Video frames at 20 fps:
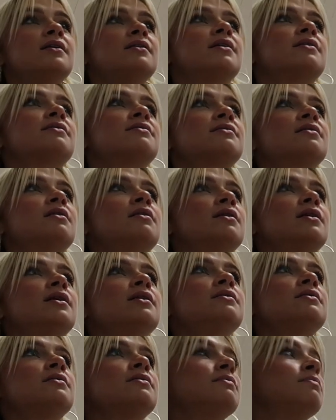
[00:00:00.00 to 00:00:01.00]
get
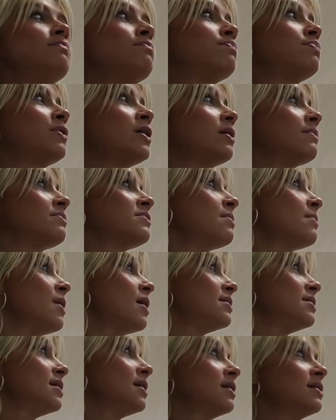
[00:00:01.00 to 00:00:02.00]
started, bring up some
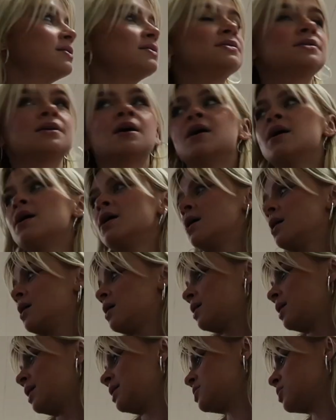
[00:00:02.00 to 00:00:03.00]
ideas.
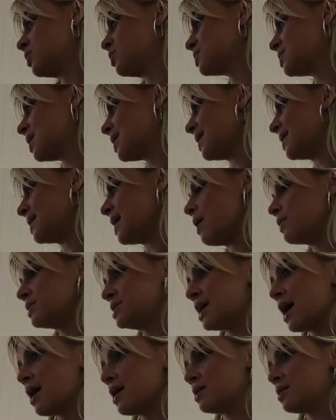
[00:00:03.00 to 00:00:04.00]
It took us like an hour
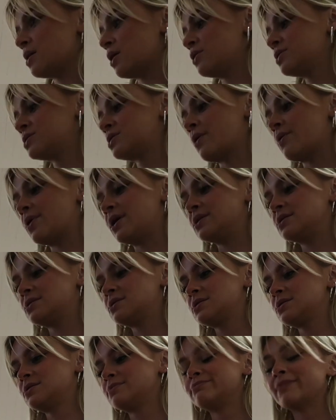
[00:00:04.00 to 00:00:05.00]
to get here though, so
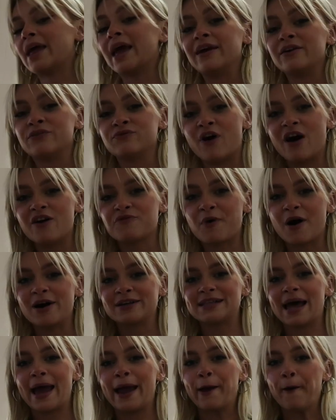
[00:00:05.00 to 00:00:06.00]
it's
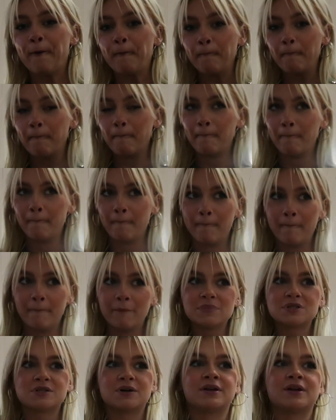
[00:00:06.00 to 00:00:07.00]
8:05.
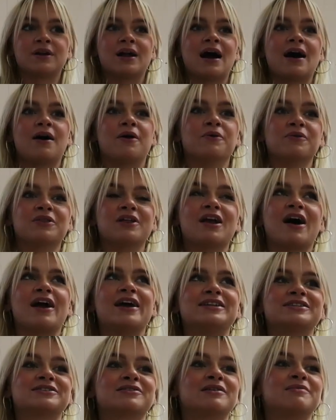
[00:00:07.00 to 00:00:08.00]
So I don't know how old the
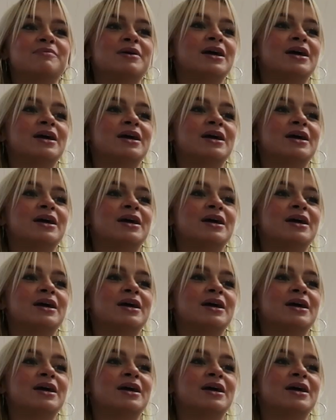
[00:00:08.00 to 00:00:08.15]
lighting's gonna